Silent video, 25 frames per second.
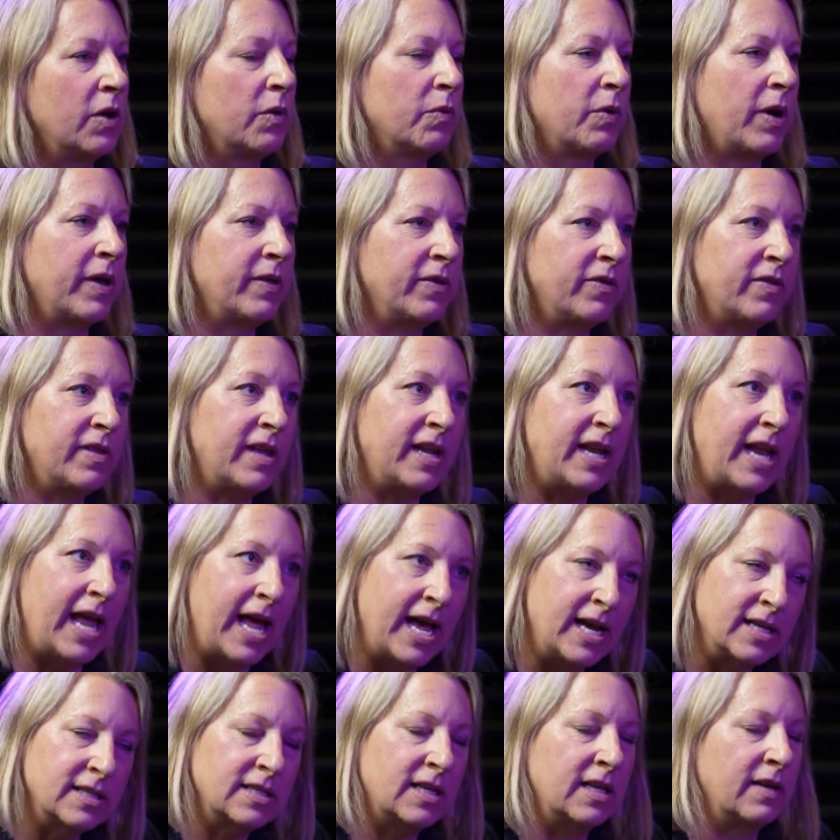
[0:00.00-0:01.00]
Rather than
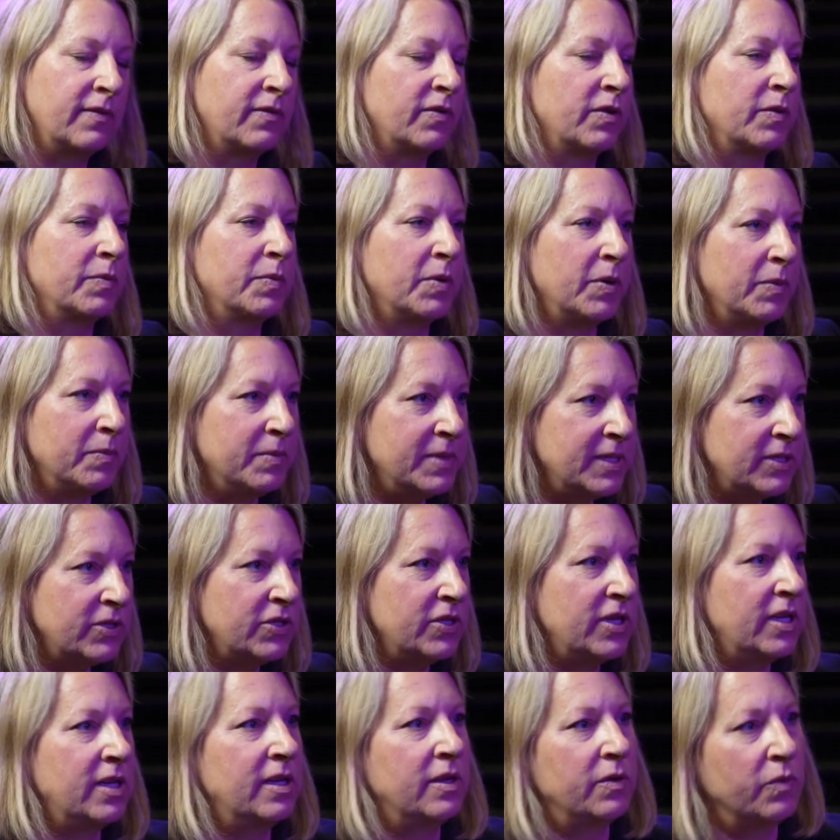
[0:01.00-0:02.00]
asking for
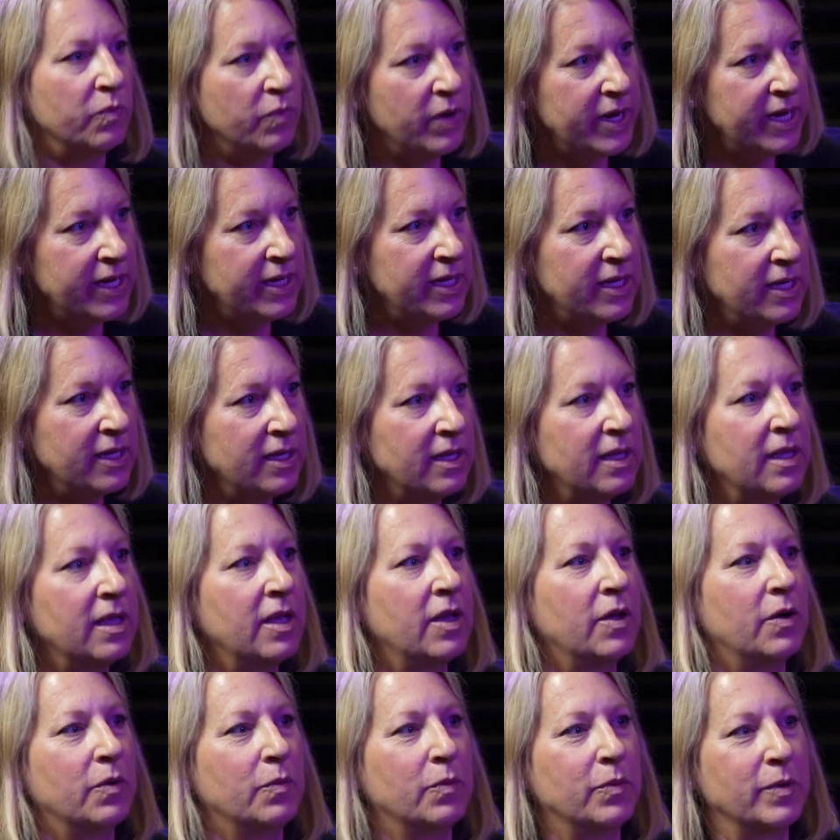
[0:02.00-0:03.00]
permission and waiting,
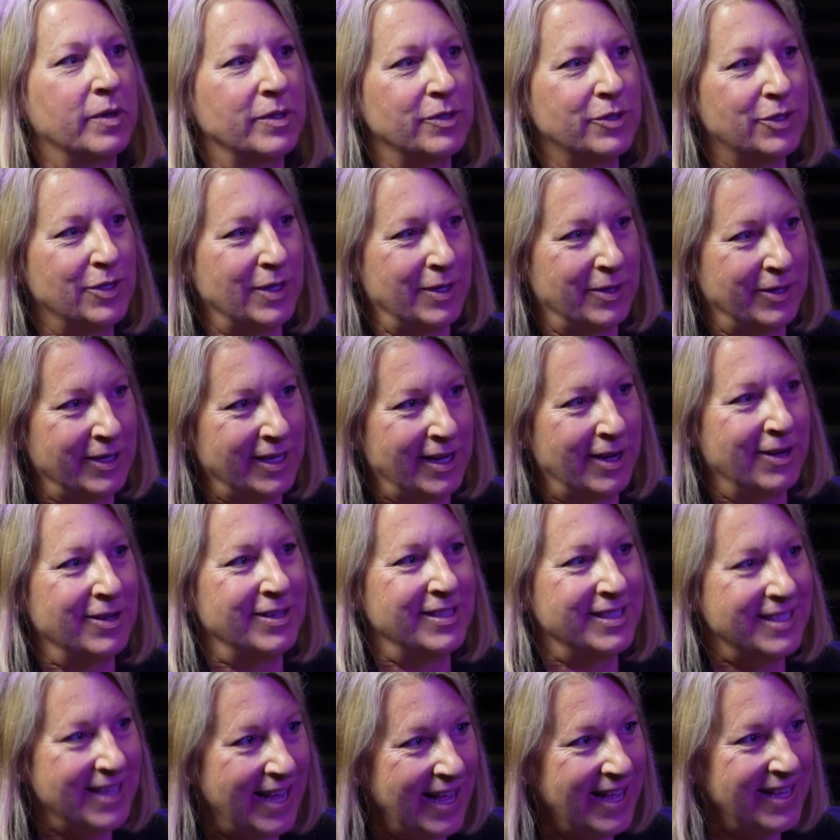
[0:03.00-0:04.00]
we're sharing our
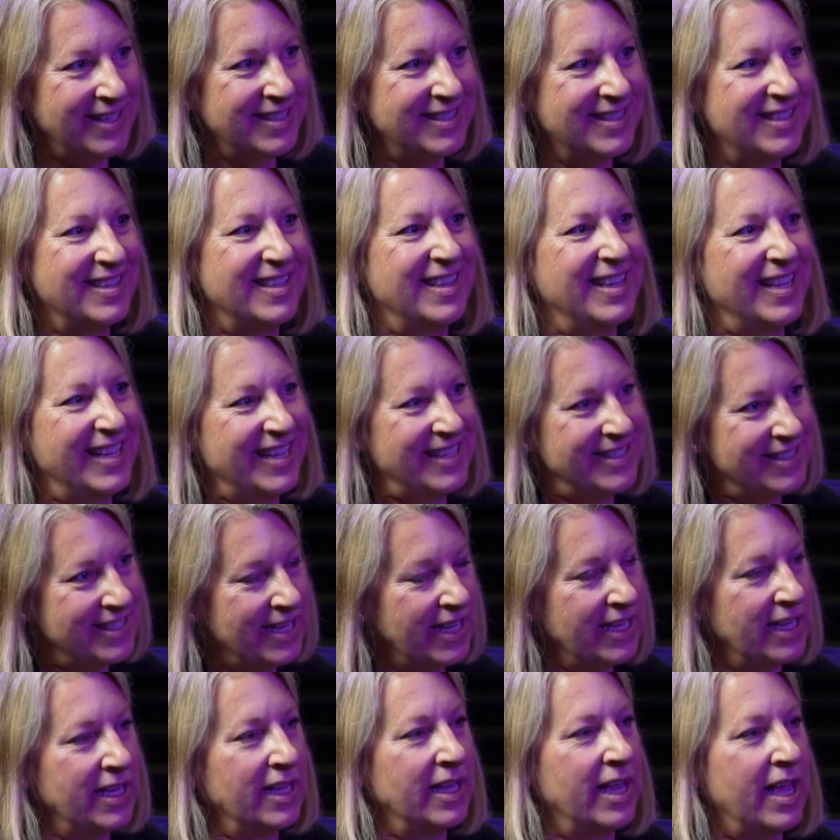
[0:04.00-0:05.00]
intent and
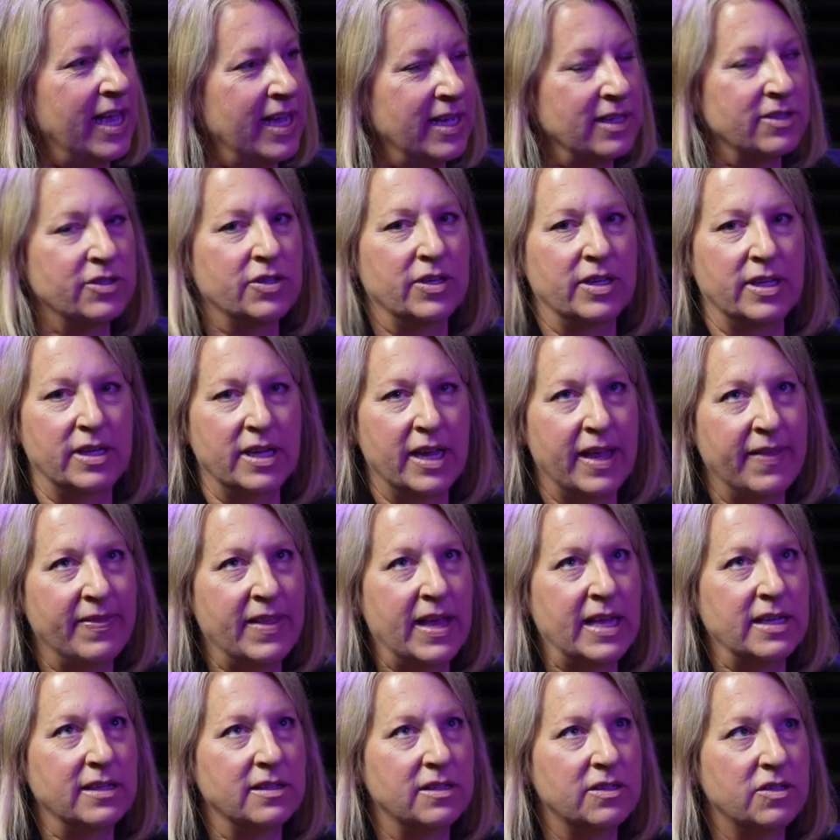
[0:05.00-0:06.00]
taking action. And
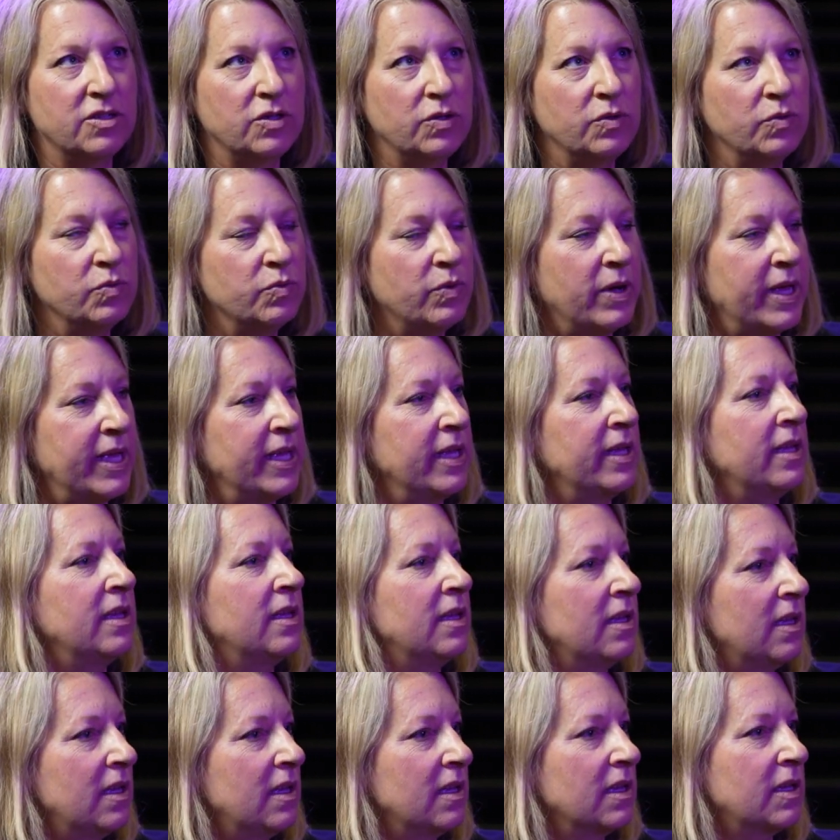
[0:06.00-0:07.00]
that two-way
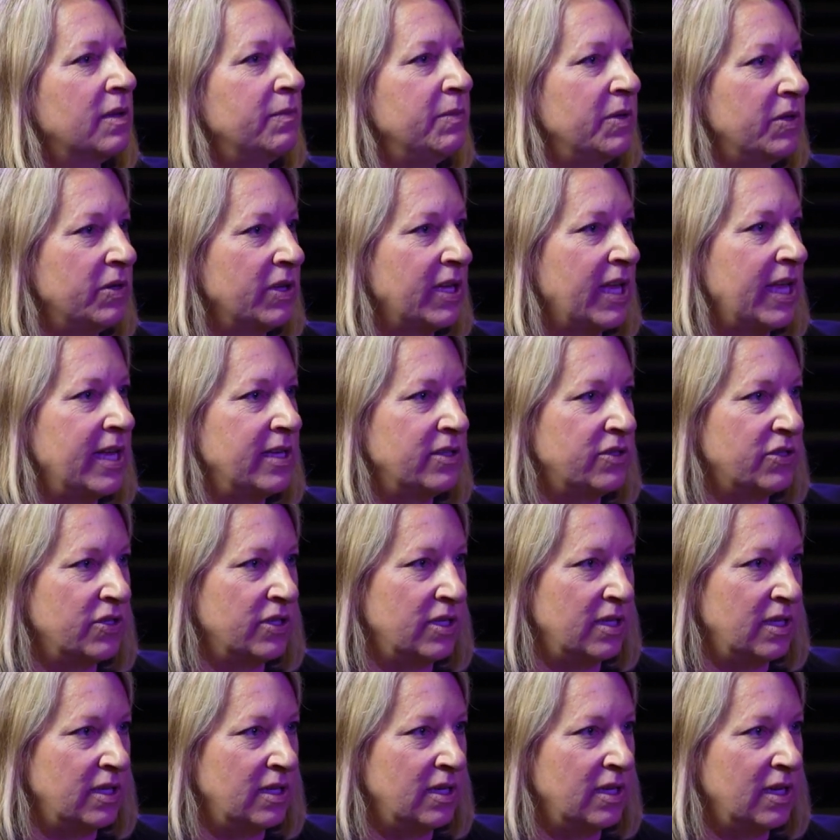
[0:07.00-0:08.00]

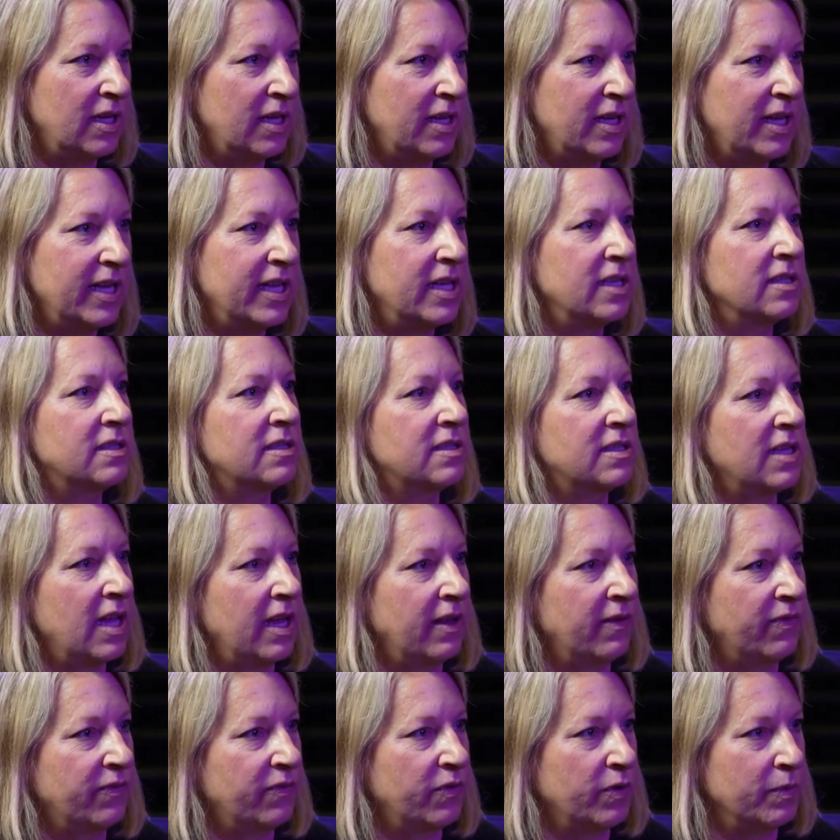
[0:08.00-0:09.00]
communication is
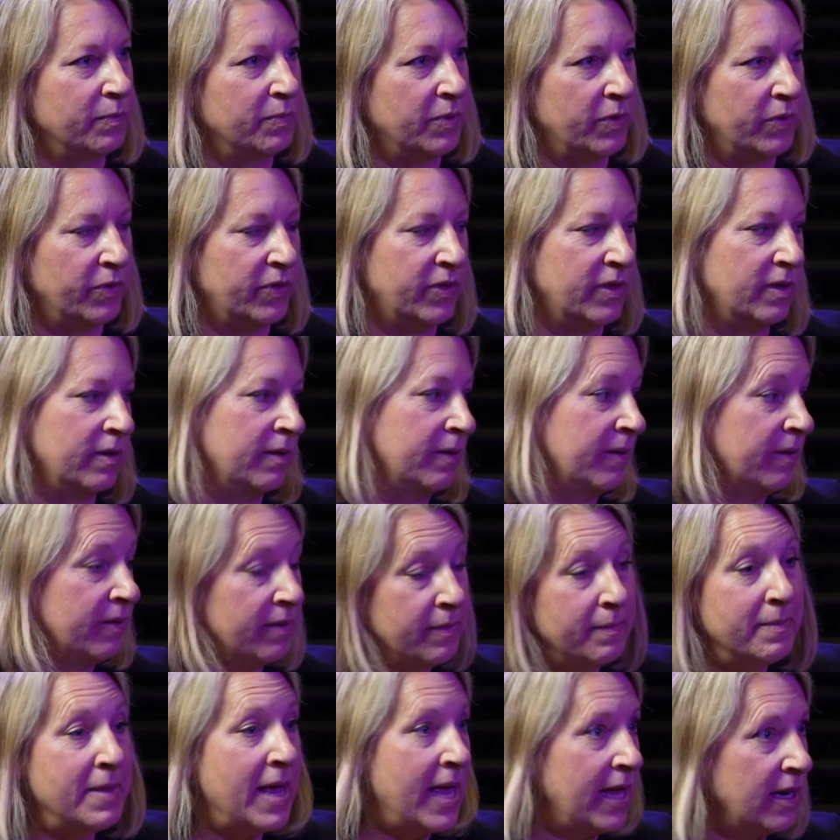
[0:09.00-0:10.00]
safe for both
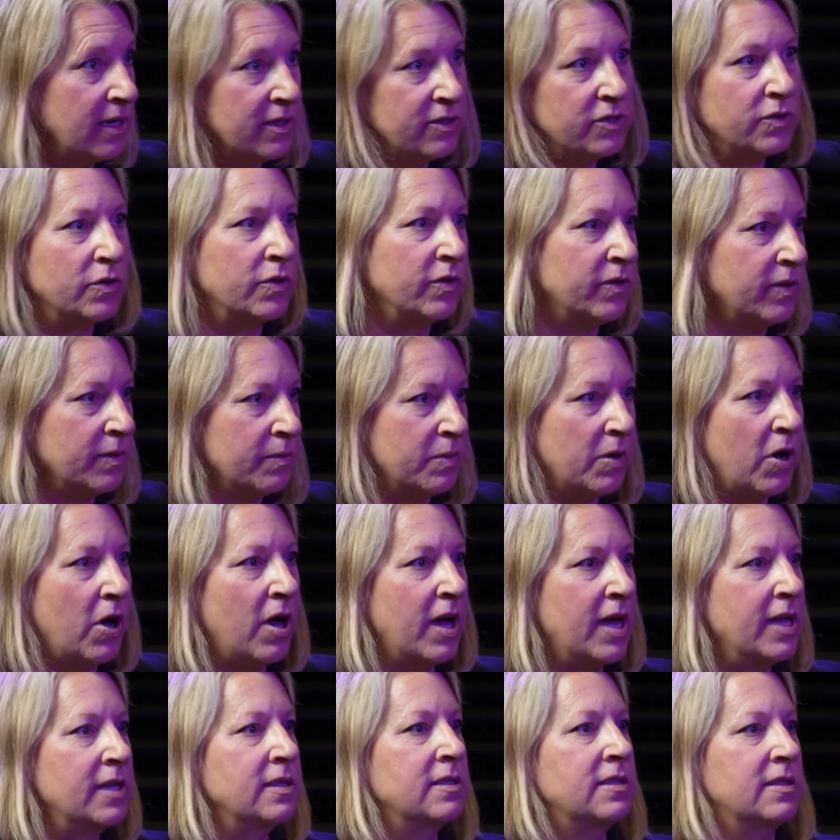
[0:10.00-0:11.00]
the manager or the
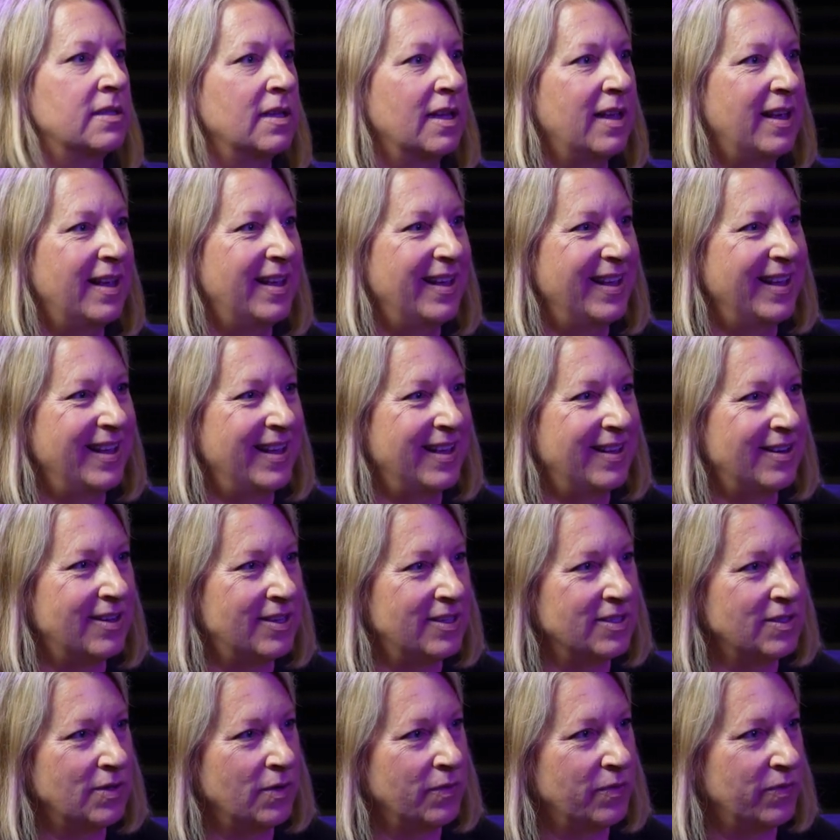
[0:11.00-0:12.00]
boss and
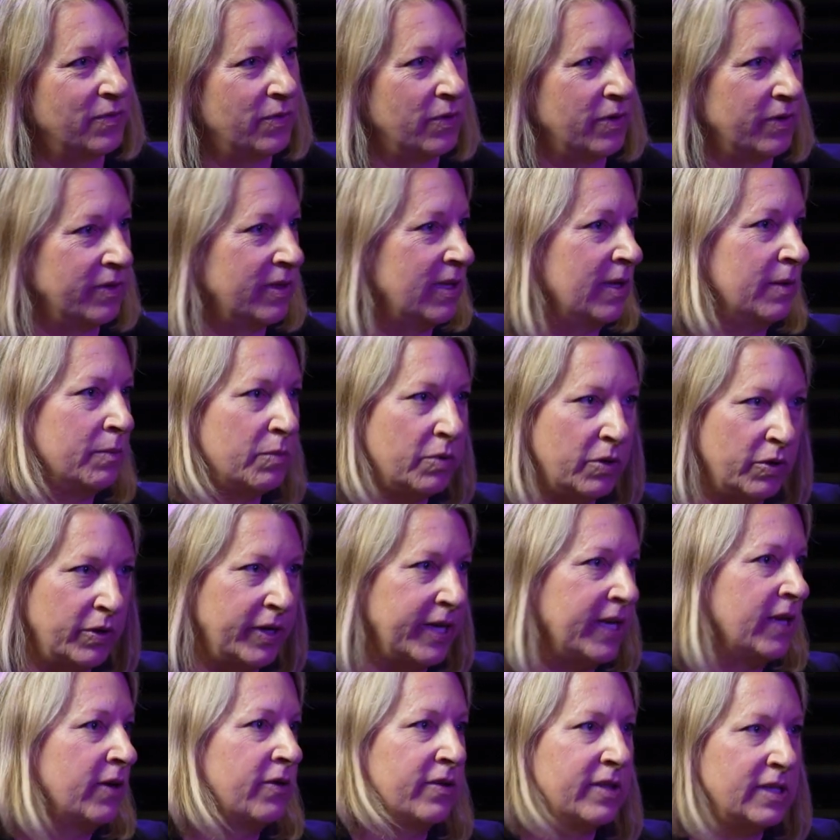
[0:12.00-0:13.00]
also for the
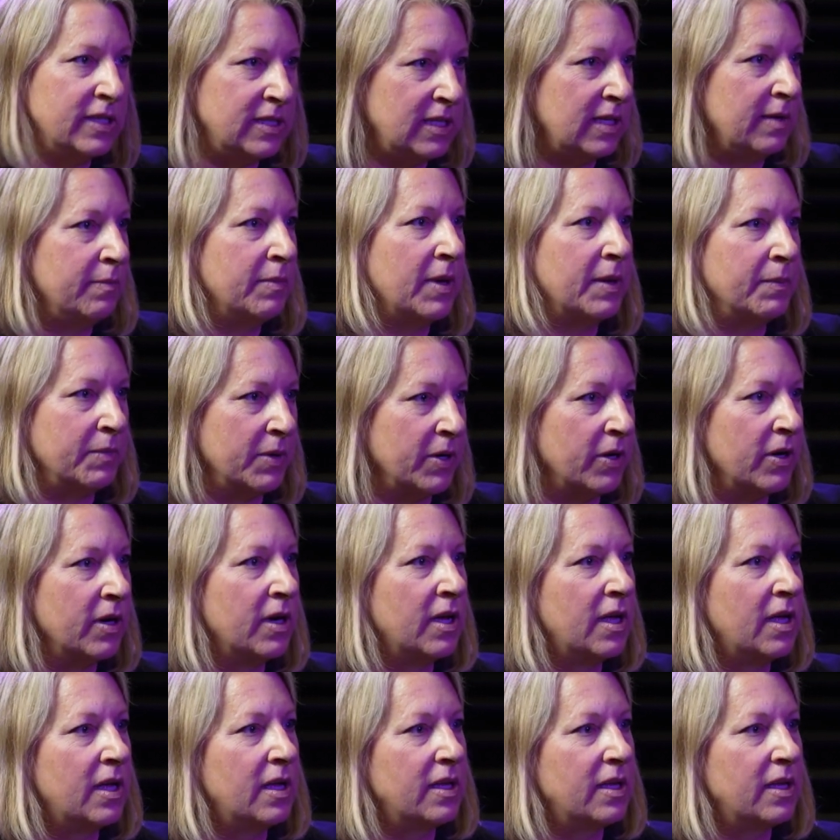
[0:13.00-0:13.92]
employee or the team member.